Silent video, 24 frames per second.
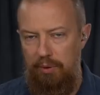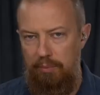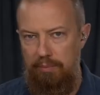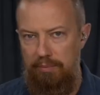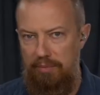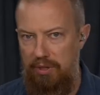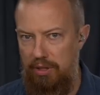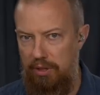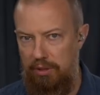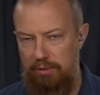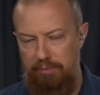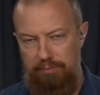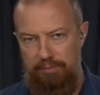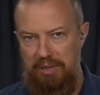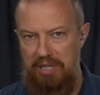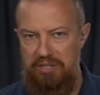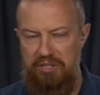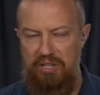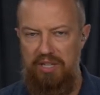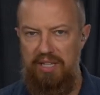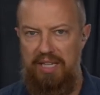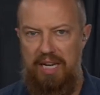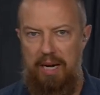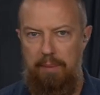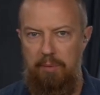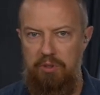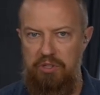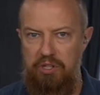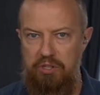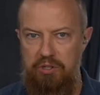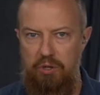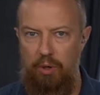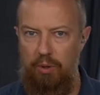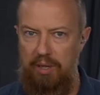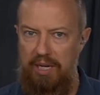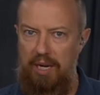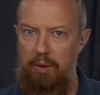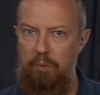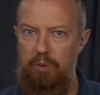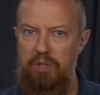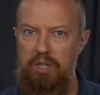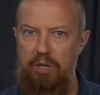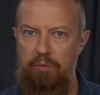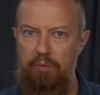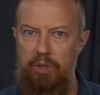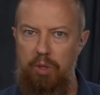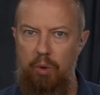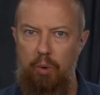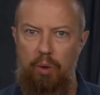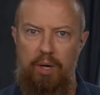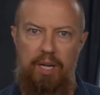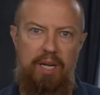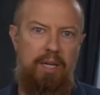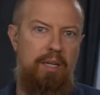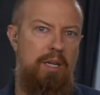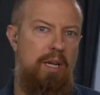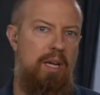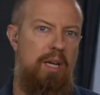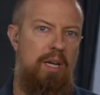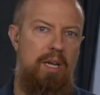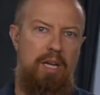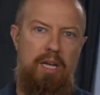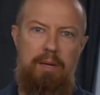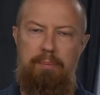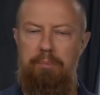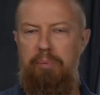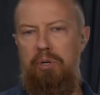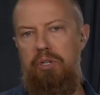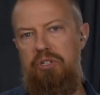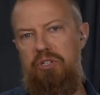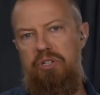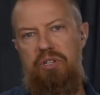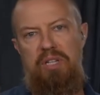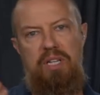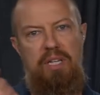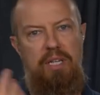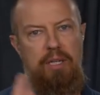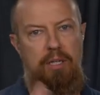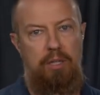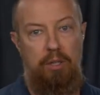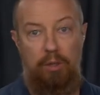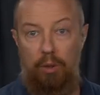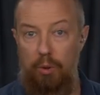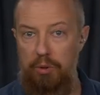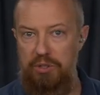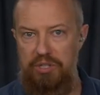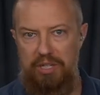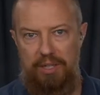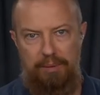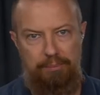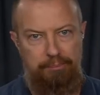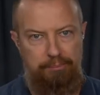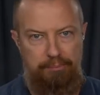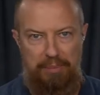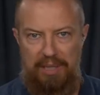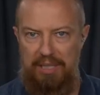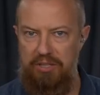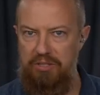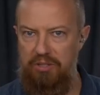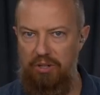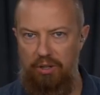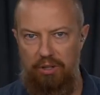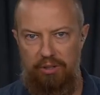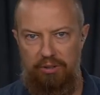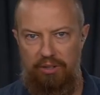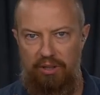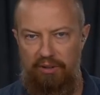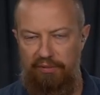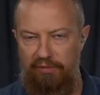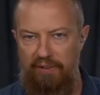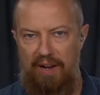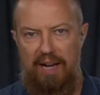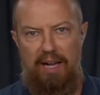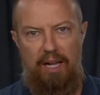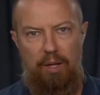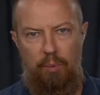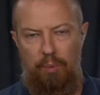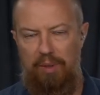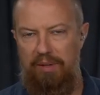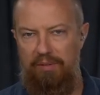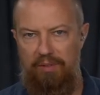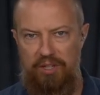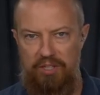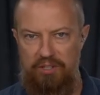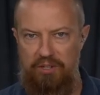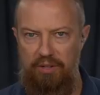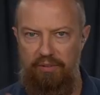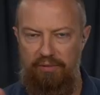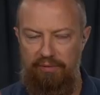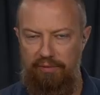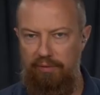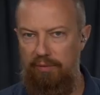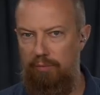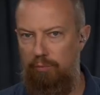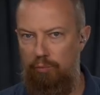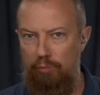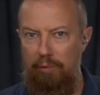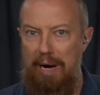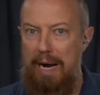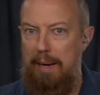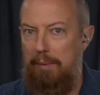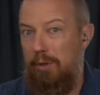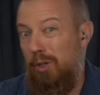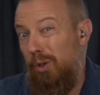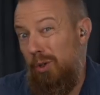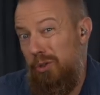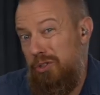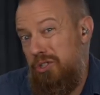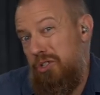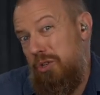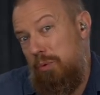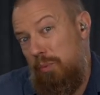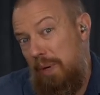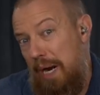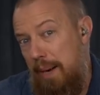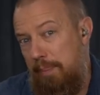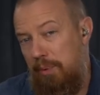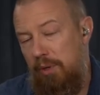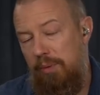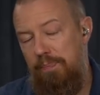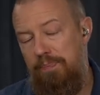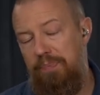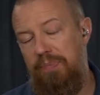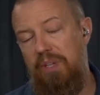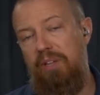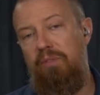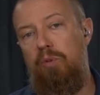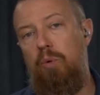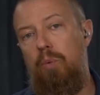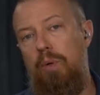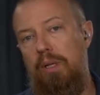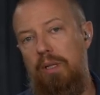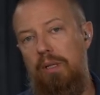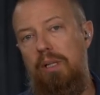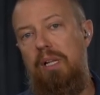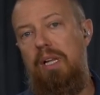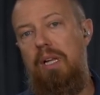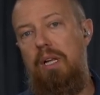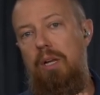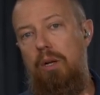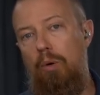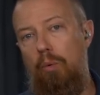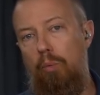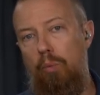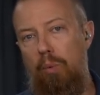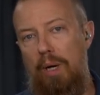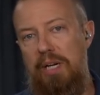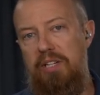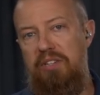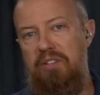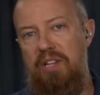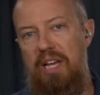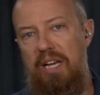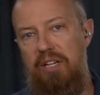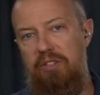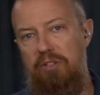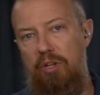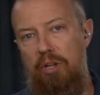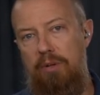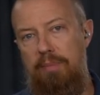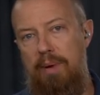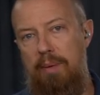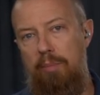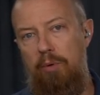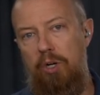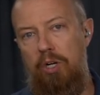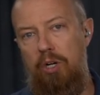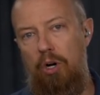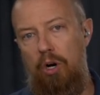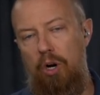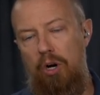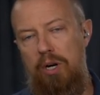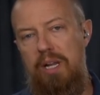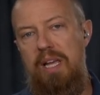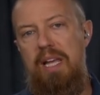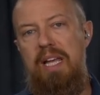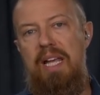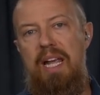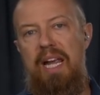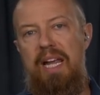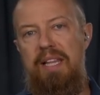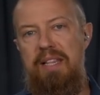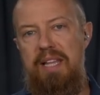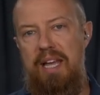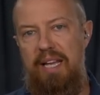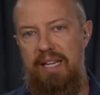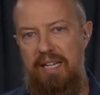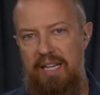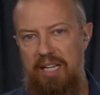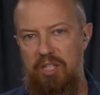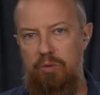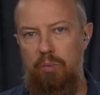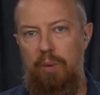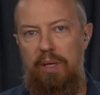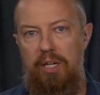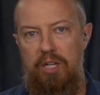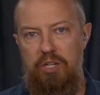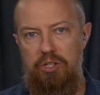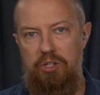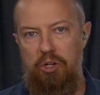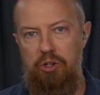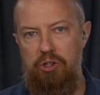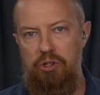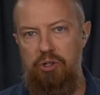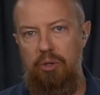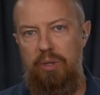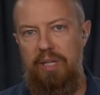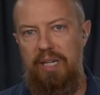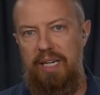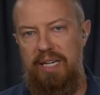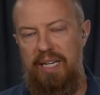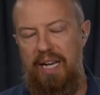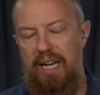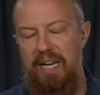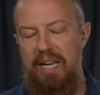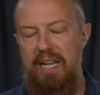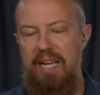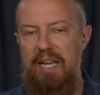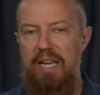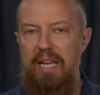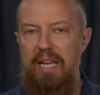The, the, basically, the camera says, OK, we're done recording. It puts the closing bits onto the file, whatever it is, the wrap, closes the wrapper, if you will, writes that to the memory card, and then it's ready to start shooting again.